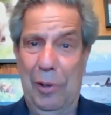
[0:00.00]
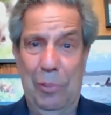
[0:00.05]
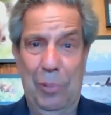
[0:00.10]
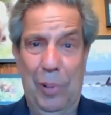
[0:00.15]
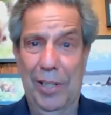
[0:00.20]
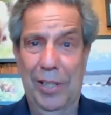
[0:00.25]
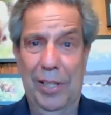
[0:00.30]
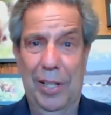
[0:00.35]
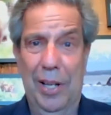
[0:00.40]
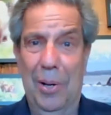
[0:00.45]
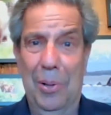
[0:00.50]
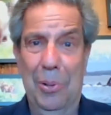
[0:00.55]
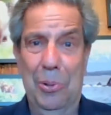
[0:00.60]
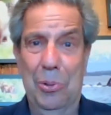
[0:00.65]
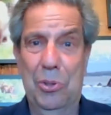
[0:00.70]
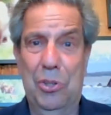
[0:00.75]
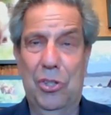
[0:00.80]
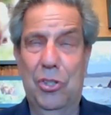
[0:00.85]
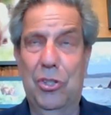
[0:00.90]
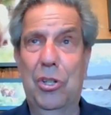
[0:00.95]
everyone
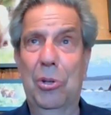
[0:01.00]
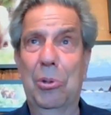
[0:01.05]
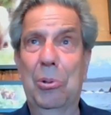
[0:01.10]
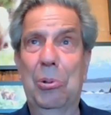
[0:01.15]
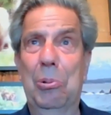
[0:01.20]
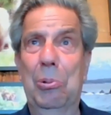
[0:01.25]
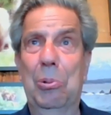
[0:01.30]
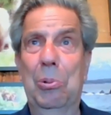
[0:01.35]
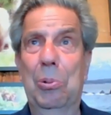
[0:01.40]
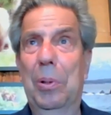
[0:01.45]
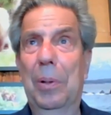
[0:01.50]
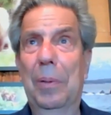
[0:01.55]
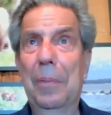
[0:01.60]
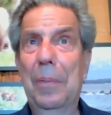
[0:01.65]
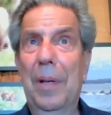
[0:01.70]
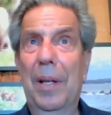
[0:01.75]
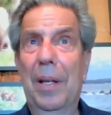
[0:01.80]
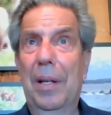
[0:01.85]
knows, to